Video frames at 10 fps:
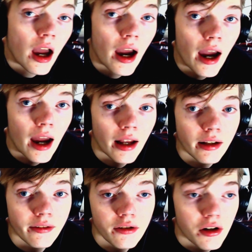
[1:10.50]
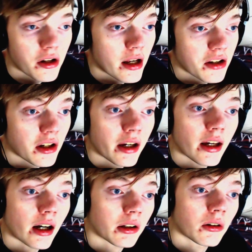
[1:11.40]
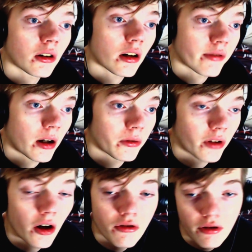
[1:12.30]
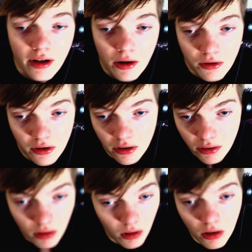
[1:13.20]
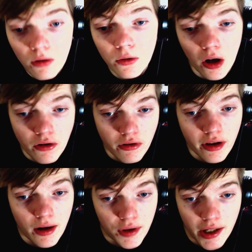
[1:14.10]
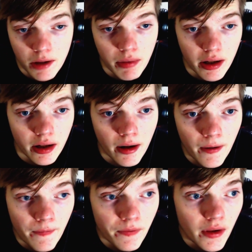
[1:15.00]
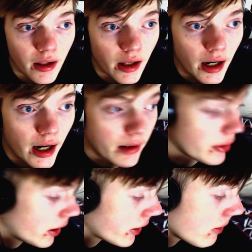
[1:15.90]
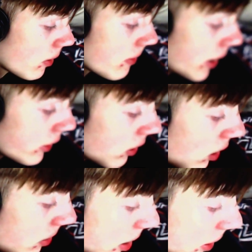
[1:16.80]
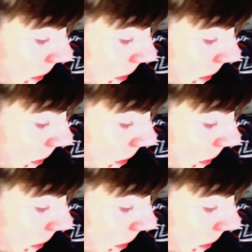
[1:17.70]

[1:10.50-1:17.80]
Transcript: and just last night I got around 100,000 or over 100,000 XP, and by the time I went back to lobby